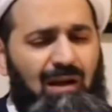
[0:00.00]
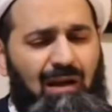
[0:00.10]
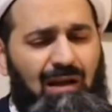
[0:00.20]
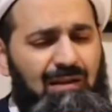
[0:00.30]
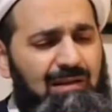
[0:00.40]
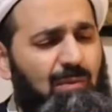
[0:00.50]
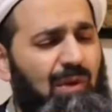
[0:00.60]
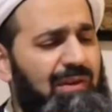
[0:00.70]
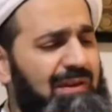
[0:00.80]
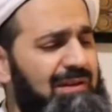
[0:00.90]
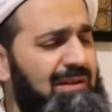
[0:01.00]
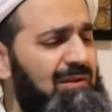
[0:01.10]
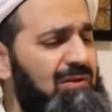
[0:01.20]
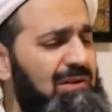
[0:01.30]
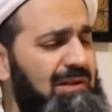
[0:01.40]
And this month is
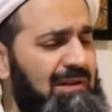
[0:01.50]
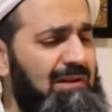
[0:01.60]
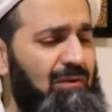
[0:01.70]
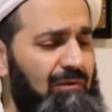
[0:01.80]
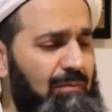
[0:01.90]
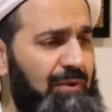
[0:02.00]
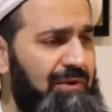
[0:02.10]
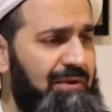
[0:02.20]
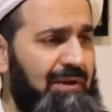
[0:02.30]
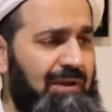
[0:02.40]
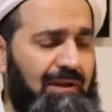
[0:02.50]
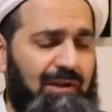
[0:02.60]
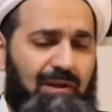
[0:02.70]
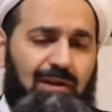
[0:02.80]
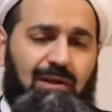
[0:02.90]
such a season of mercy
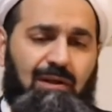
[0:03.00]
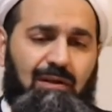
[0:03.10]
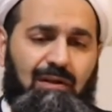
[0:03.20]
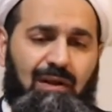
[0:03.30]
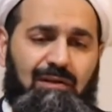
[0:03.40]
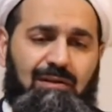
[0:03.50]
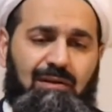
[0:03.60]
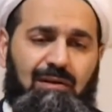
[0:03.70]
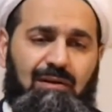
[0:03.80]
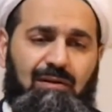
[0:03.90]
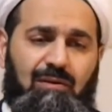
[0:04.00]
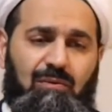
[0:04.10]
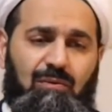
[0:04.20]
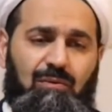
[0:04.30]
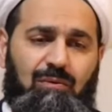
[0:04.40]
that
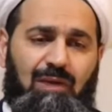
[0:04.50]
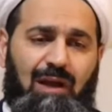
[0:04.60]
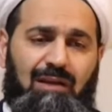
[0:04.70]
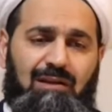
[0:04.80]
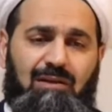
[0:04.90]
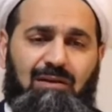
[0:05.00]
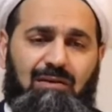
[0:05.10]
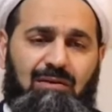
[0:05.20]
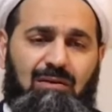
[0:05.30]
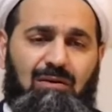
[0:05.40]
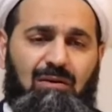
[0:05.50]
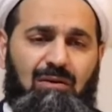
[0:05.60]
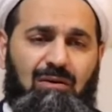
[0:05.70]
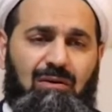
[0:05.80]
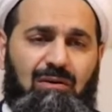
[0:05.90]
the hadith
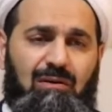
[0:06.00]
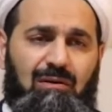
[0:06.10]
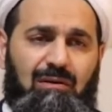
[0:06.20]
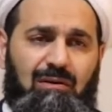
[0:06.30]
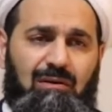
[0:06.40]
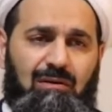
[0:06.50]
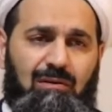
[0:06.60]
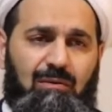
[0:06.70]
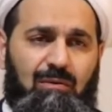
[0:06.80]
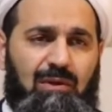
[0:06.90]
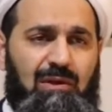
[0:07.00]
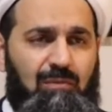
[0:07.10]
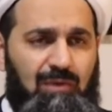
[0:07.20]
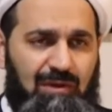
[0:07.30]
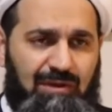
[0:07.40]
where
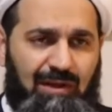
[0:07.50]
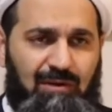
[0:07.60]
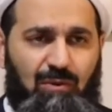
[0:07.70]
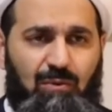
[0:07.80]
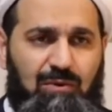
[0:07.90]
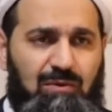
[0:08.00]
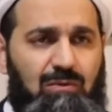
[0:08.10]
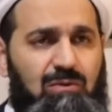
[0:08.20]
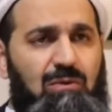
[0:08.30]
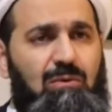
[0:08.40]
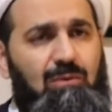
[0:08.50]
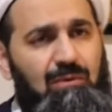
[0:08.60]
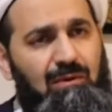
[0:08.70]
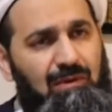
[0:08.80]
we recite always to show